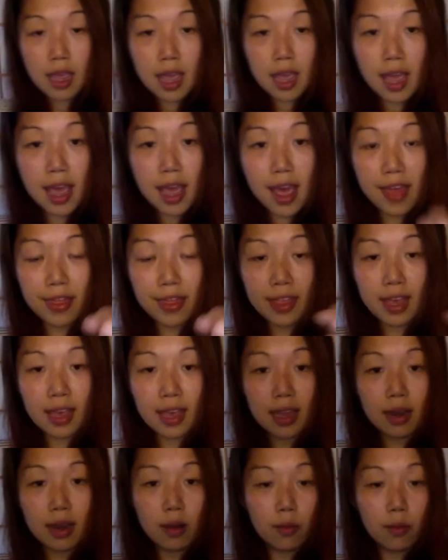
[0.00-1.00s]
And
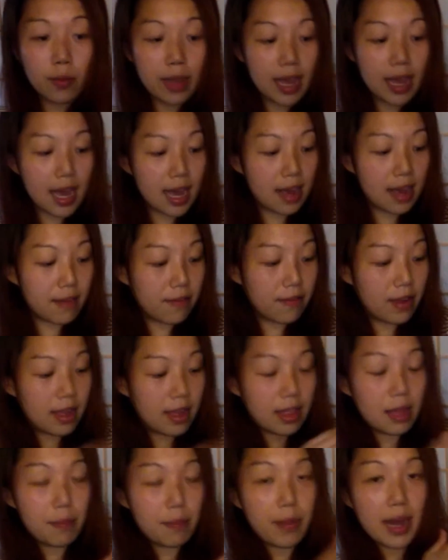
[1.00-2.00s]
then we have
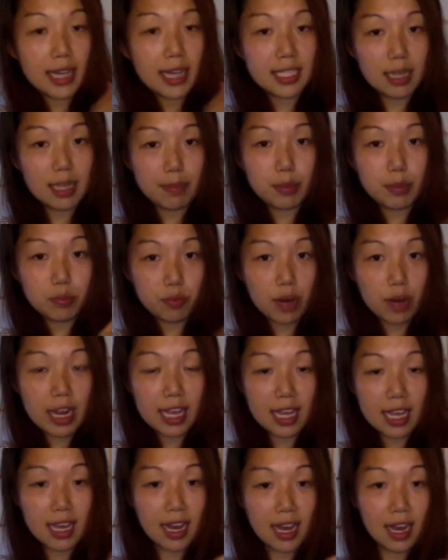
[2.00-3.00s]
the biceps
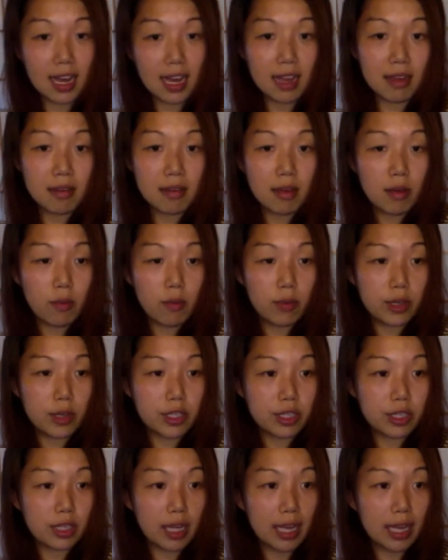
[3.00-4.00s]
brachii, which
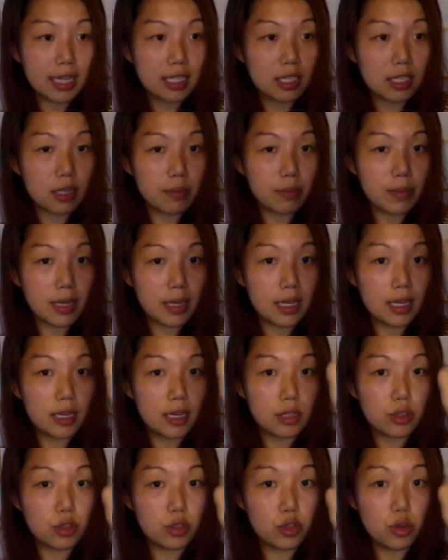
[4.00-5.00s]
likes to be
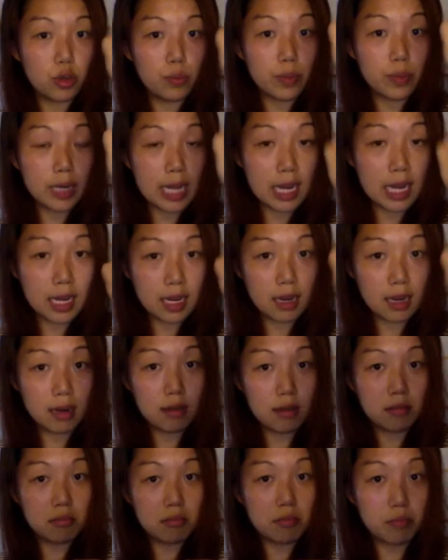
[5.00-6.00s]
supinated,
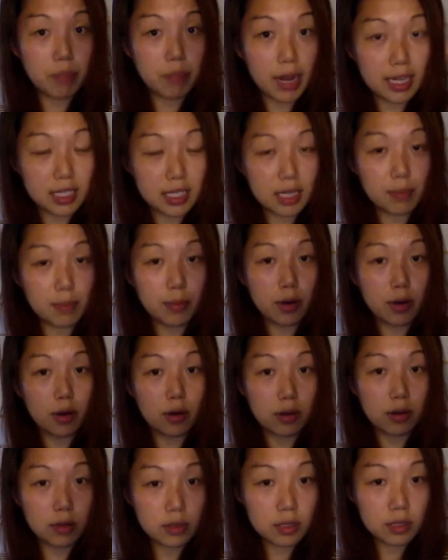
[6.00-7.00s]
bicep
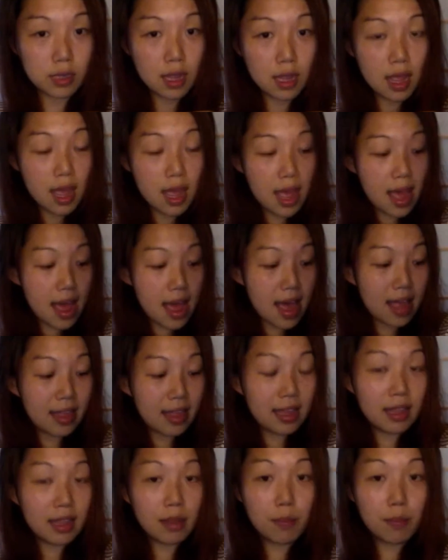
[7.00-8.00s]
curls. And
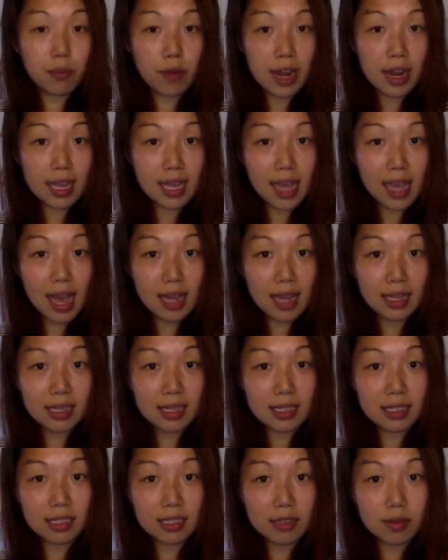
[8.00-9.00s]
then the brachialis,